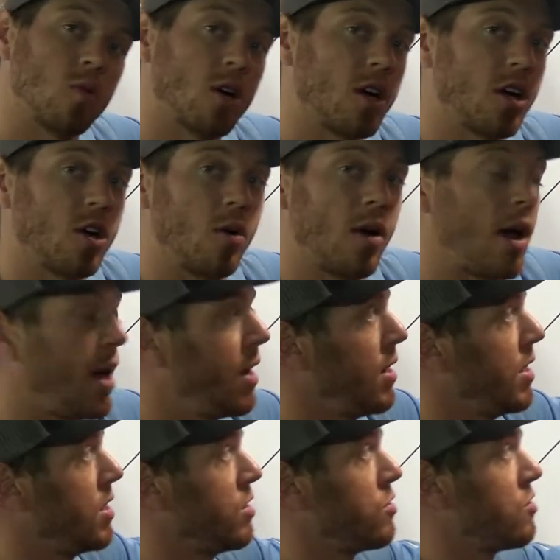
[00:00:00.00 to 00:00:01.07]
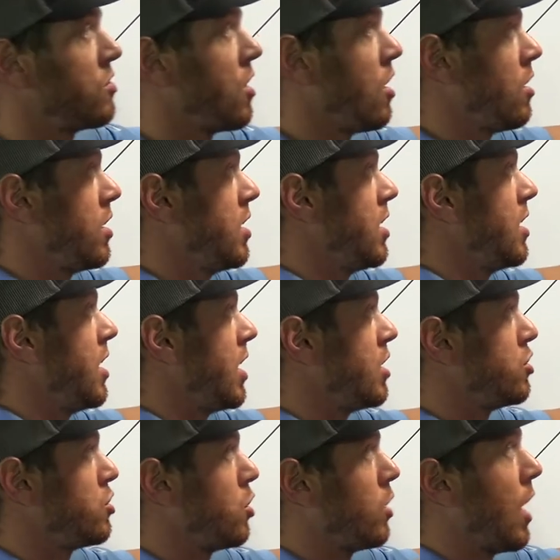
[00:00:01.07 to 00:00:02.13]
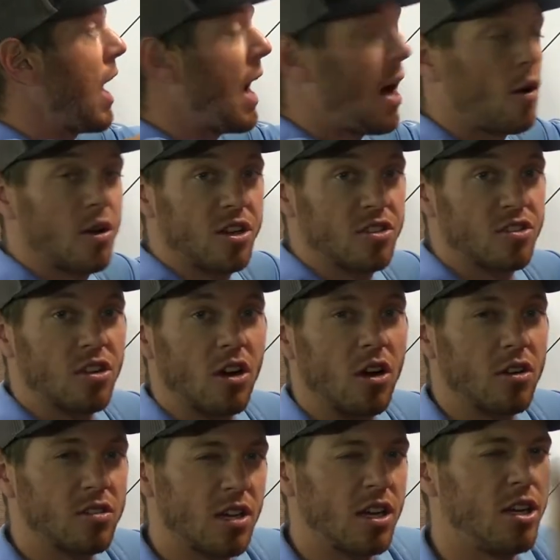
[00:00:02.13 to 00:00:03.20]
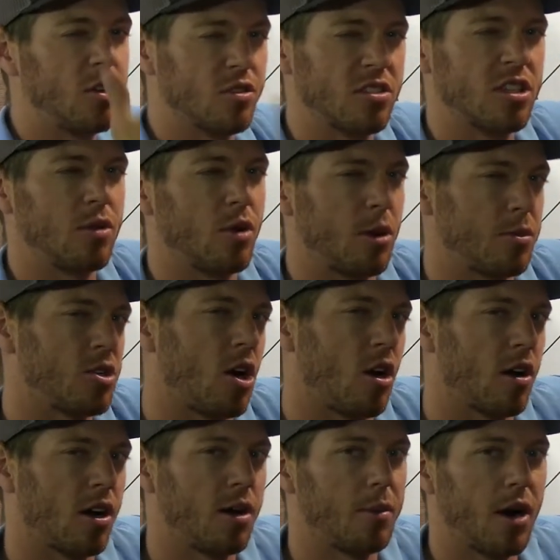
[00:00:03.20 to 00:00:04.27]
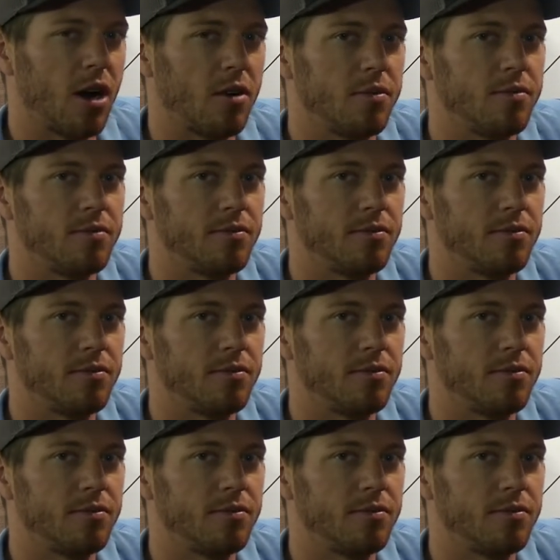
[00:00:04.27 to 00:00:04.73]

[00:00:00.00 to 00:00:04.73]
we're gonna go ahead and install it and show you how it installs and you'll see what I'm talking about.